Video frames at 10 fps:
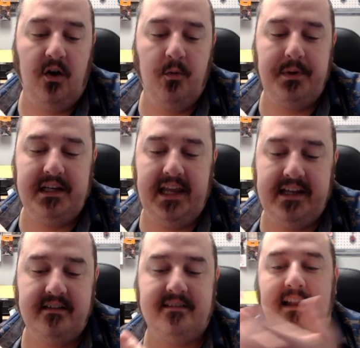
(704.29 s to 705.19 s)
opening
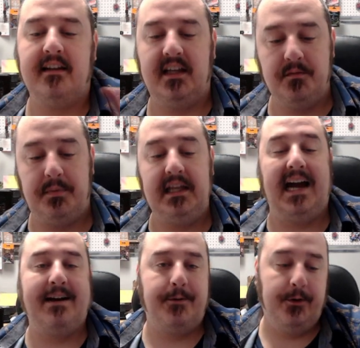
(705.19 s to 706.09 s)
hand is not going to be
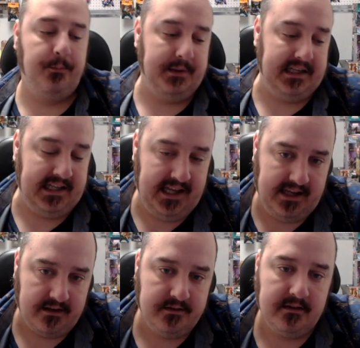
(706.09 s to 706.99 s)
our opening
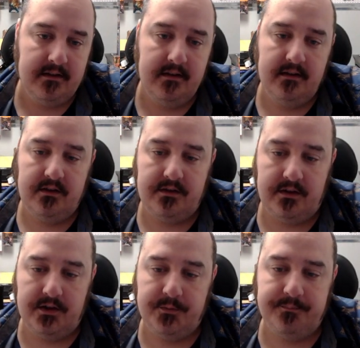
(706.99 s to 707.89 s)
hand.
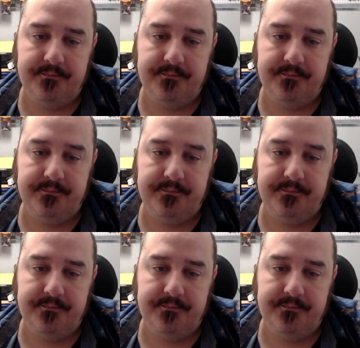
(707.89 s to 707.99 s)
So.